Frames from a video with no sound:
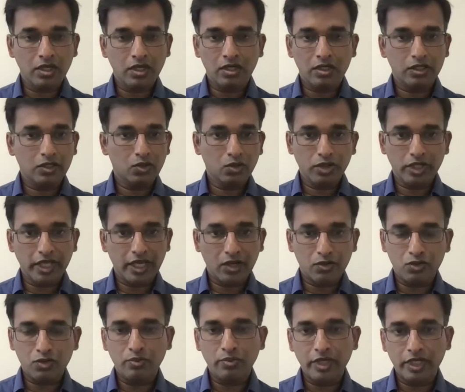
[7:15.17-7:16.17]
Don't they have
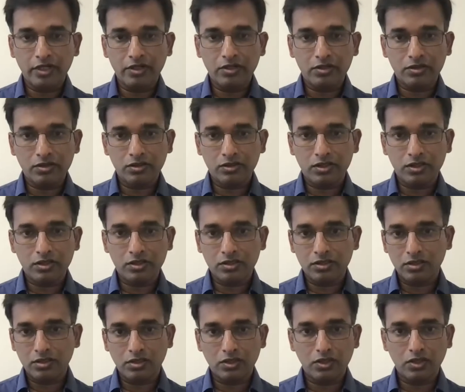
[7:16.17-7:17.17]
to make decisions?
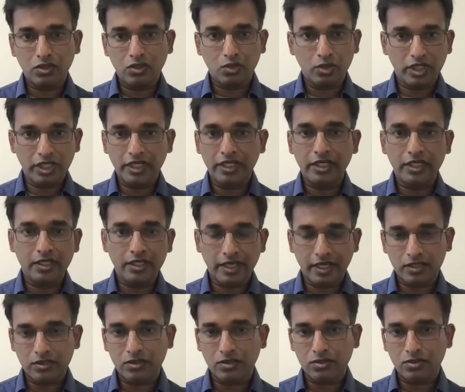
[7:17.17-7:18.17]
Don't they need
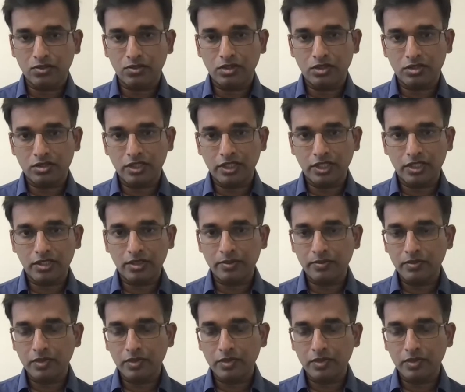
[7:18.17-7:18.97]
access to this data?